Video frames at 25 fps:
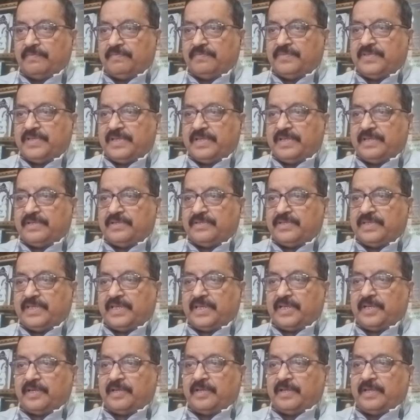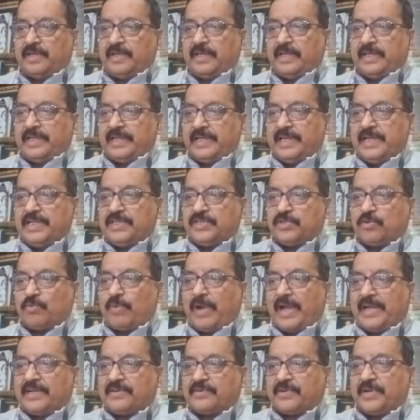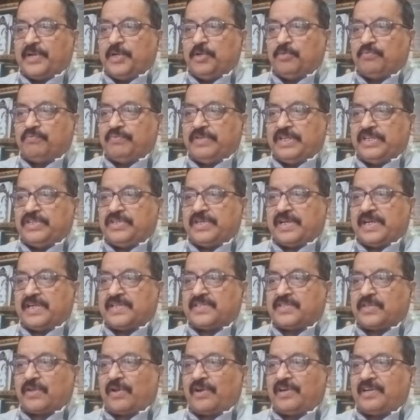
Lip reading: G G. Each quatrain features